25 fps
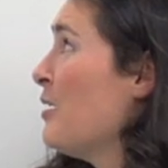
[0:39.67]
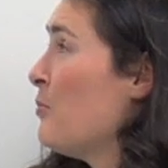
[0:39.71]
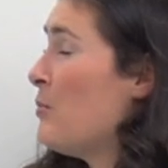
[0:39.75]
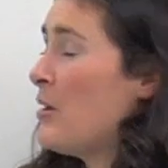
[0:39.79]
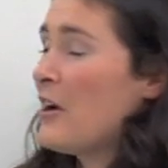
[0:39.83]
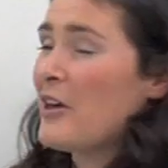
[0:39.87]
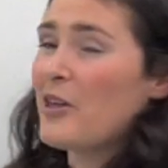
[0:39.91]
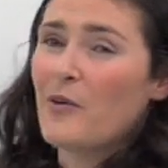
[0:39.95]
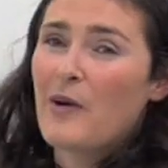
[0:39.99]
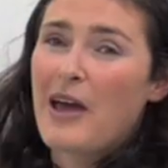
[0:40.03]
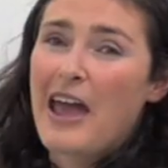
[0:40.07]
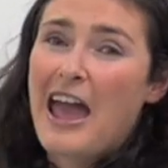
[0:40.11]

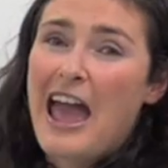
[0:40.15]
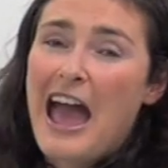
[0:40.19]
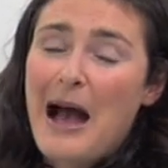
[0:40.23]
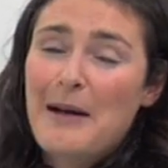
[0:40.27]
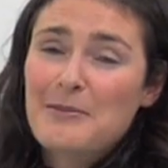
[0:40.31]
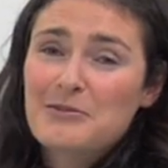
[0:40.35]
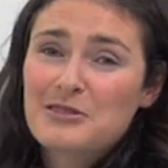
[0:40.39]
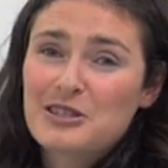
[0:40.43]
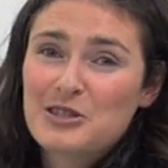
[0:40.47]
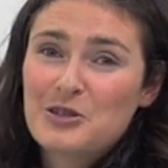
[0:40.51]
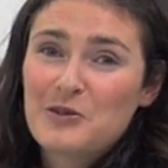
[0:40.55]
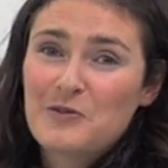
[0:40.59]
By the way,
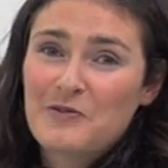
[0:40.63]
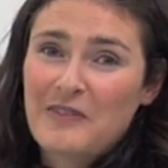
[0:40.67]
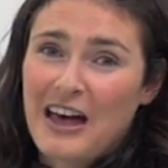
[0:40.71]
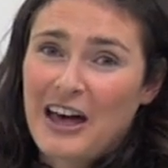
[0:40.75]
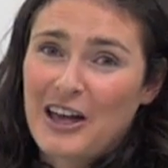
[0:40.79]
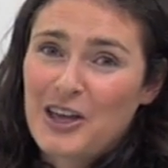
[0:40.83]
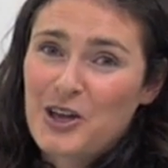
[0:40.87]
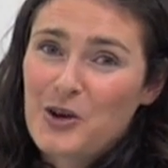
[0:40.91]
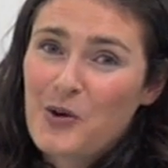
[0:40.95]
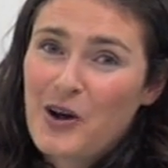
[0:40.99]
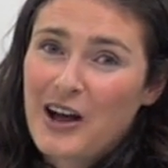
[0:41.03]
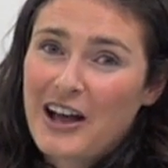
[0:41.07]
absolute
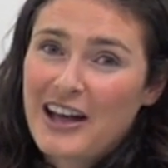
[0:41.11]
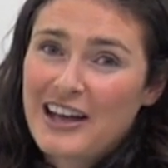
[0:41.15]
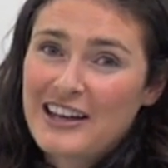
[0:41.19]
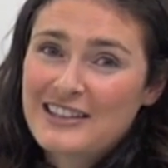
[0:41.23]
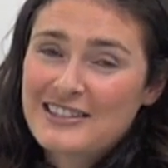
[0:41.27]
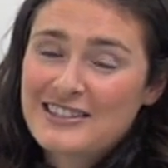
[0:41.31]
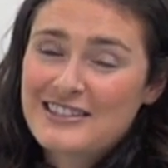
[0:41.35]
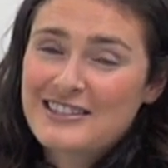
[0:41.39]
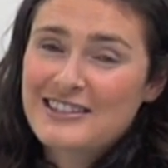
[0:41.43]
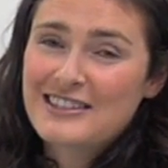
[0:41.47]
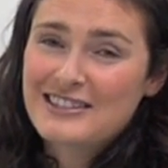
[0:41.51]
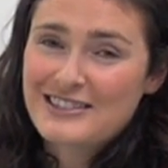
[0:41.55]
value
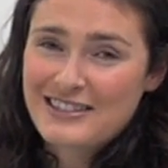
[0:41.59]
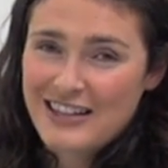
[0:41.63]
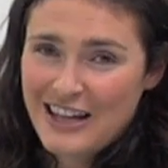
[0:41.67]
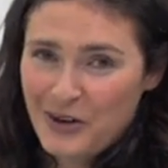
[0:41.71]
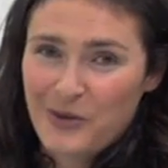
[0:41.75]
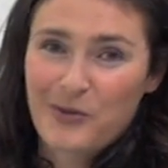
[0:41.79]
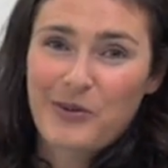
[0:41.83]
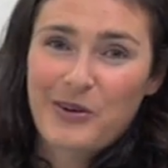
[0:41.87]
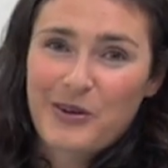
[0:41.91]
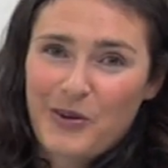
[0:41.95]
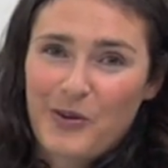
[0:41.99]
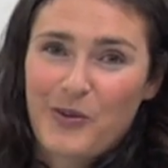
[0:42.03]
wise is not
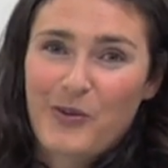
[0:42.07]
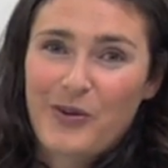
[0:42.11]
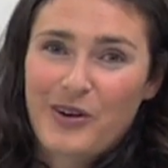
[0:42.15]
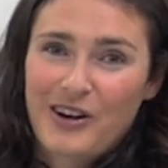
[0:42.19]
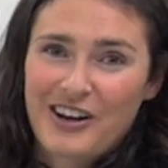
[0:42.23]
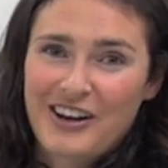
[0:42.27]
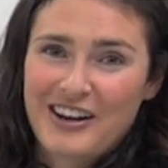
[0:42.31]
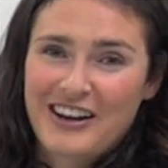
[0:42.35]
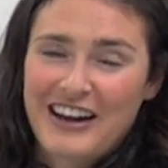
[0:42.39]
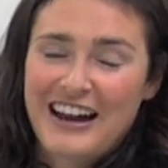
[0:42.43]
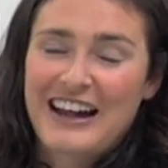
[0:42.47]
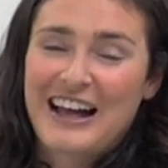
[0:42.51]
a real
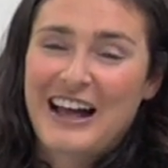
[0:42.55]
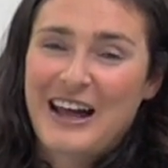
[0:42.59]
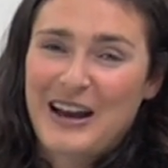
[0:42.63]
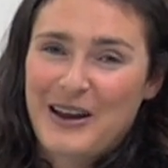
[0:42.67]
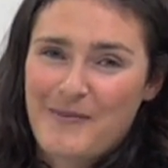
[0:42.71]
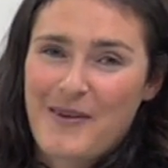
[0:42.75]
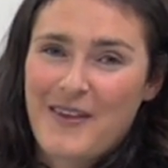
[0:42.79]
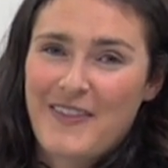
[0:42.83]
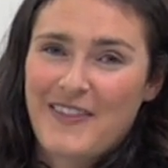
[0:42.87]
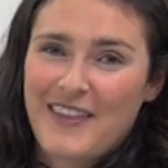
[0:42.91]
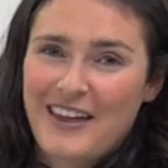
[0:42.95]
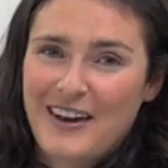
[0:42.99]
word. I kind
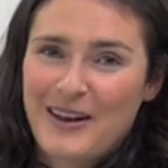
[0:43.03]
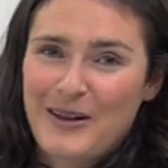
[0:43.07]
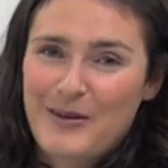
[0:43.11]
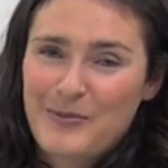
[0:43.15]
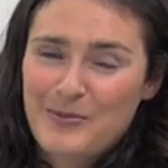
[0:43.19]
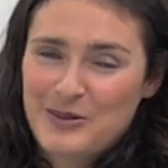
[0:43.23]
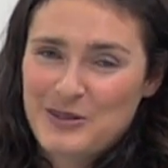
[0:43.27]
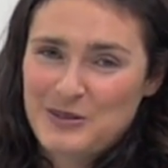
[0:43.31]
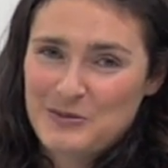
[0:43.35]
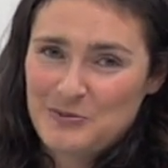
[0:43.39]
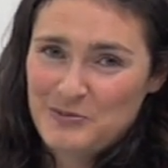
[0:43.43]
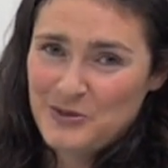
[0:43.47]
of made that up
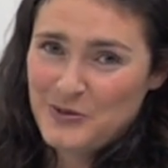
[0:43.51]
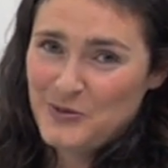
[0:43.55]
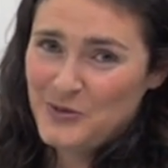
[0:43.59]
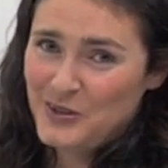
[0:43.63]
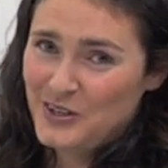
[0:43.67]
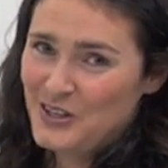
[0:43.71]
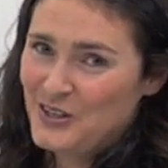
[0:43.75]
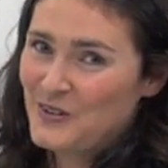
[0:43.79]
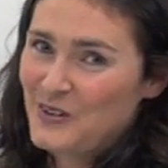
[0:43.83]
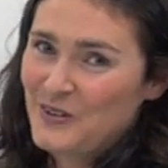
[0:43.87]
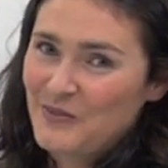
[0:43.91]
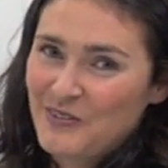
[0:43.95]
just
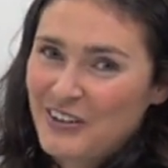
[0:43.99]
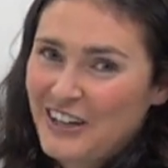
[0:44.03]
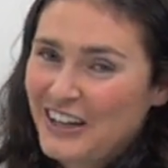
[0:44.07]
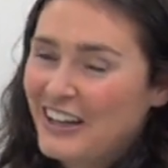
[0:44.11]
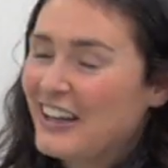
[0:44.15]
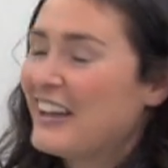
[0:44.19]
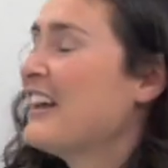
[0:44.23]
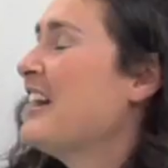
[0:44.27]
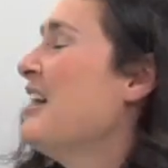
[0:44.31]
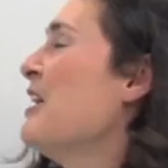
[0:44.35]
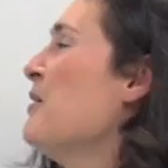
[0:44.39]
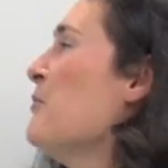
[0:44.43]
between you and
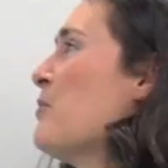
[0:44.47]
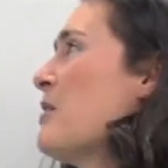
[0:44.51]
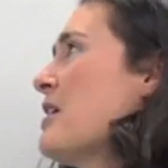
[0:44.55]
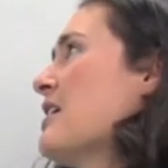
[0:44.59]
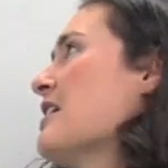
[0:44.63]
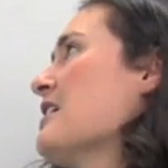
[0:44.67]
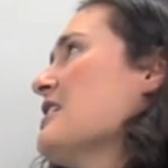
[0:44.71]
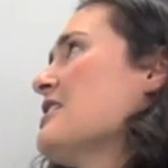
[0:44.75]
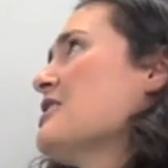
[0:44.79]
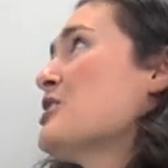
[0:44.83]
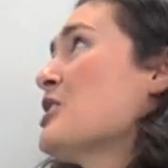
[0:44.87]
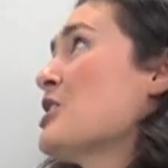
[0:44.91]
me,
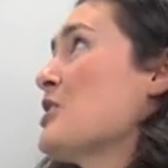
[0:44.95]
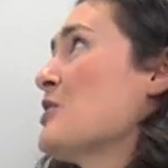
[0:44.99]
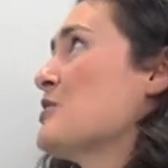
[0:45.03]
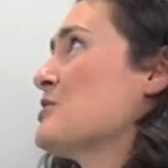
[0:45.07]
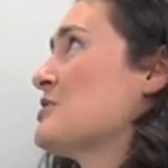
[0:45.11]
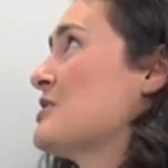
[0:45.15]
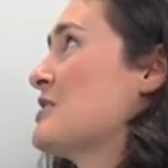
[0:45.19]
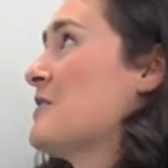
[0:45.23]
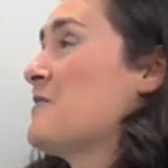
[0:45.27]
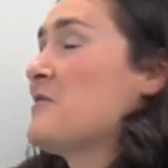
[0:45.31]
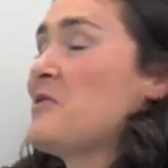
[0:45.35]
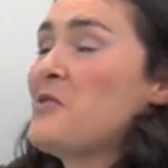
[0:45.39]
but you can use
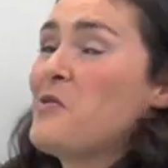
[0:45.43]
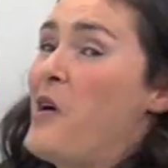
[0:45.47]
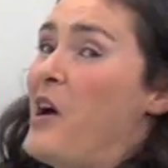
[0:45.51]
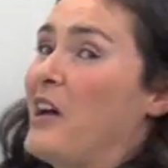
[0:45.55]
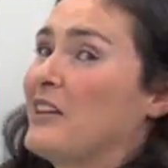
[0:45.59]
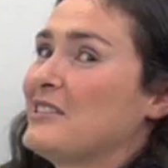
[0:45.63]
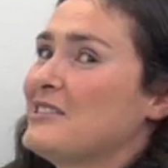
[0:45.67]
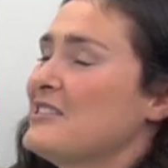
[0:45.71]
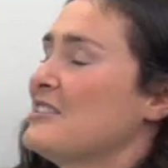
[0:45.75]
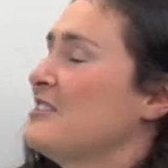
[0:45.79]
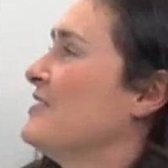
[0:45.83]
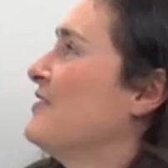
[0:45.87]
it if you
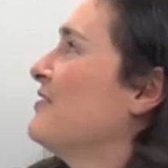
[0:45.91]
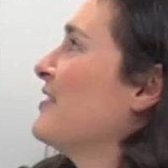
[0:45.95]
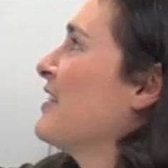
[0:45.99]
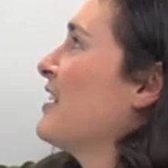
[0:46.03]
want to.